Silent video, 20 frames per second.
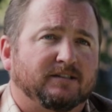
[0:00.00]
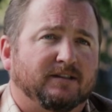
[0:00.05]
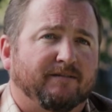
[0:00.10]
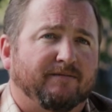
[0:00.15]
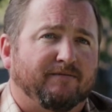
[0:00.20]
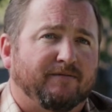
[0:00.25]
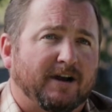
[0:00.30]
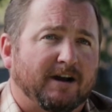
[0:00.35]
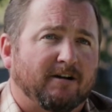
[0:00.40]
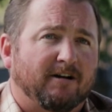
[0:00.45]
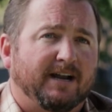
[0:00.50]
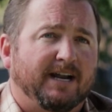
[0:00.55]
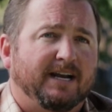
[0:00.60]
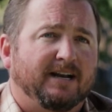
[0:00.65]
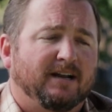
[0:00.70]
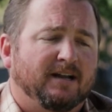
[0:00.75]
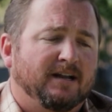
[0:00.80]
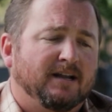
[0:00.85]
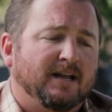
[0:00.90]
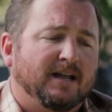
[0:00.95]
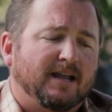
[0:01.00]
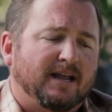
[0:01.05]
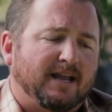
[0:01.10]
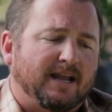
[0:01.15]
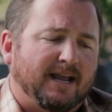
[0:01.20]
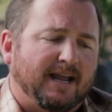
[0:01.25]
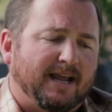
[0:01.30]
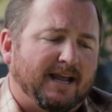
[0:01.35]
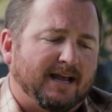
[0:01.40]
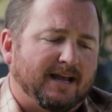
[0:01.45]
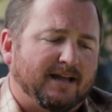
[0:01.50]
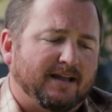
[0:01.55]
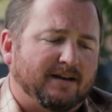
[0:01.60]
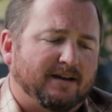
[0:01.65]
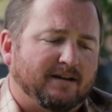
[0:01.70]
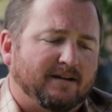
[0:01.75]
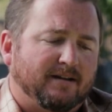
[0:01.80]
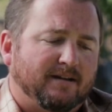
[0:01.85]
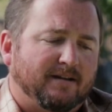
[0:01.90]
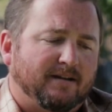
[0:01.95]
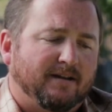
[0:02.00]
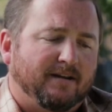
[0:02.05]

the varied and